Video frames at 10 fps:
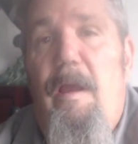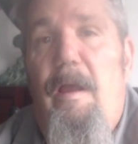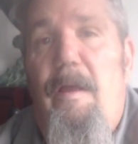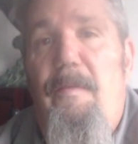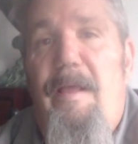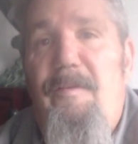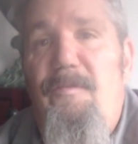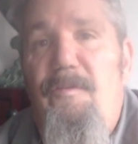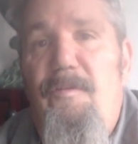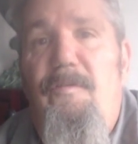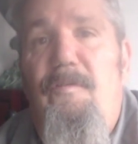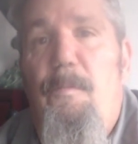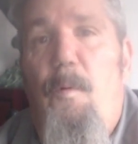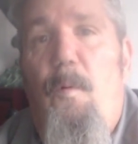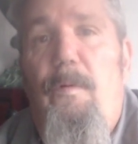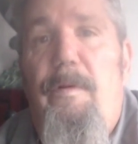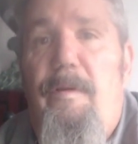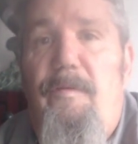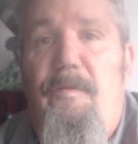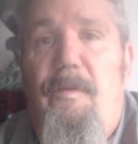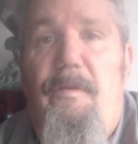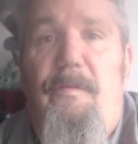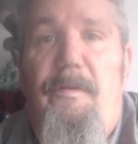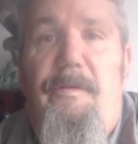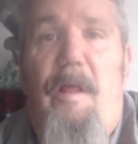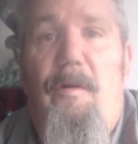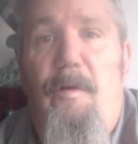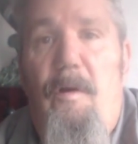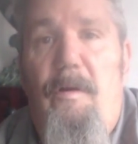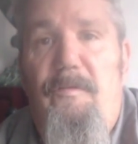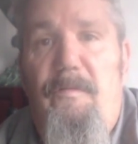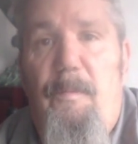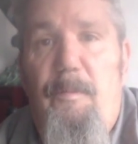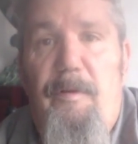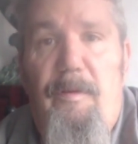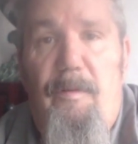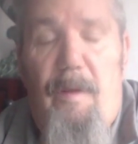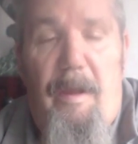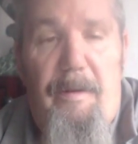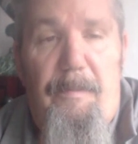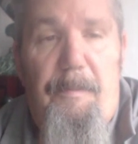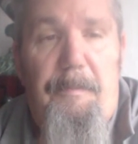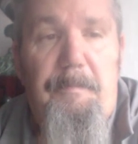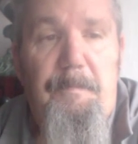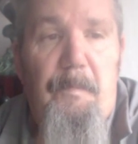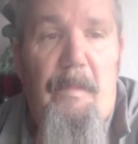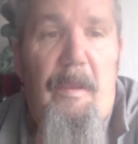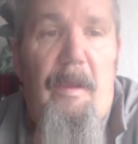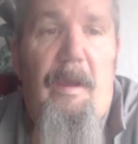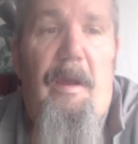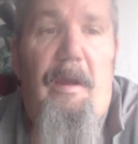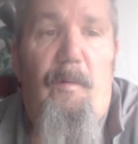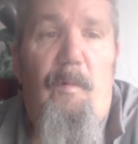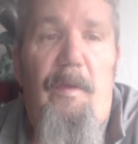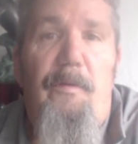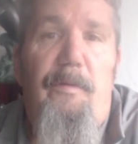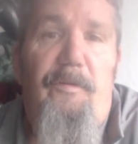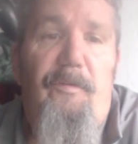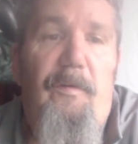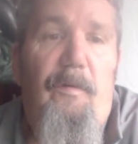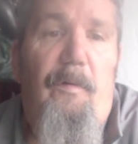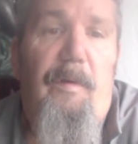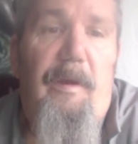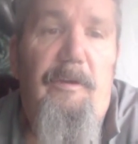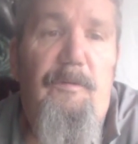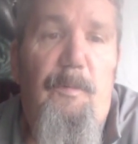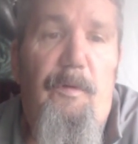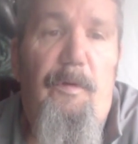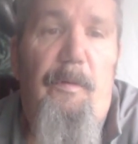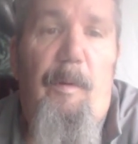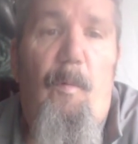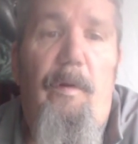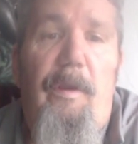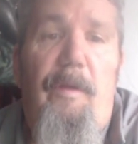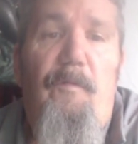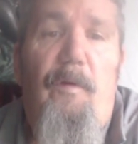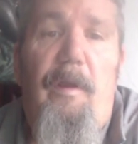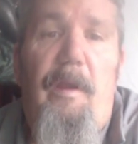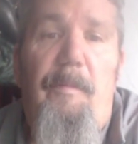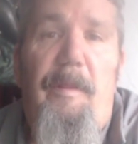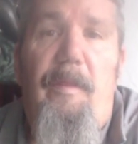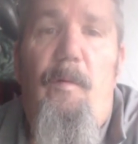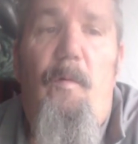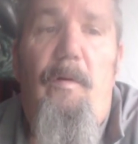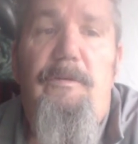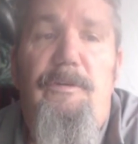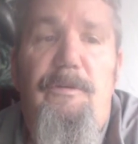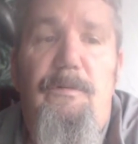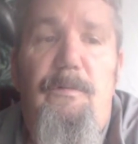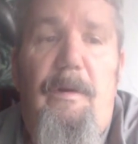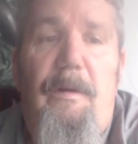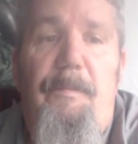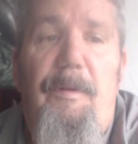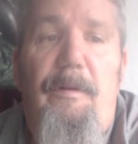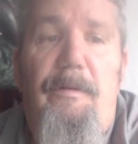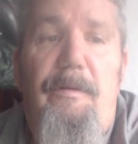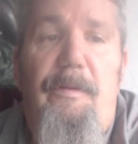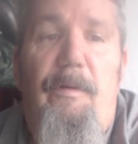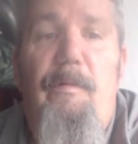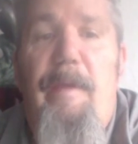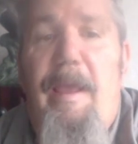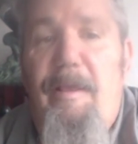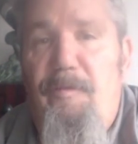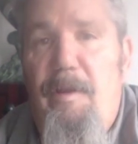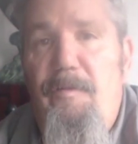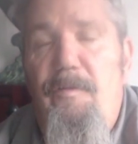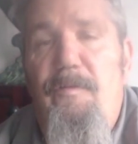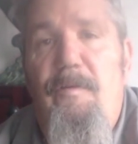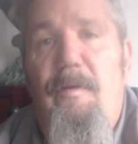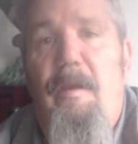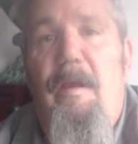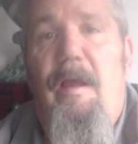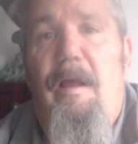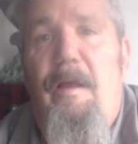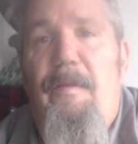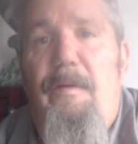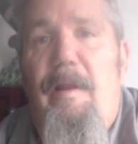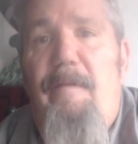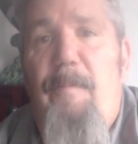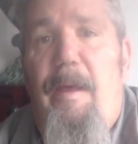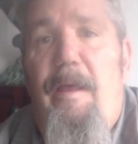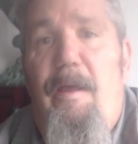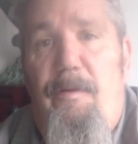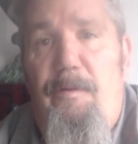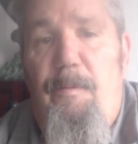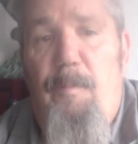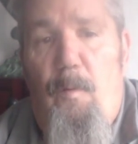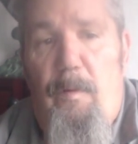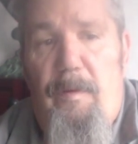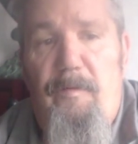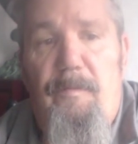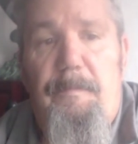That's just as important as the dollar cost of a particular item. Rather than a single customer, you're going to be working for a company that wants to build their own CAD stations. They're going to have about 100 employees.